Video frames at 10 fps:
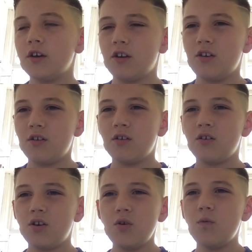And
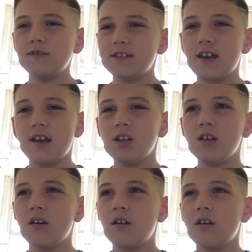who wants a hill?
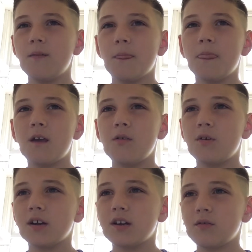
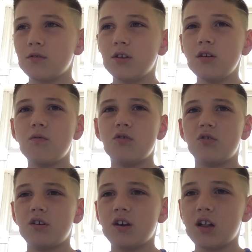Like, do you
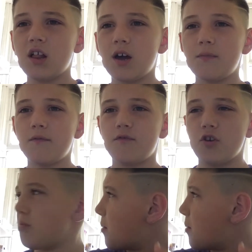want a climbing frame?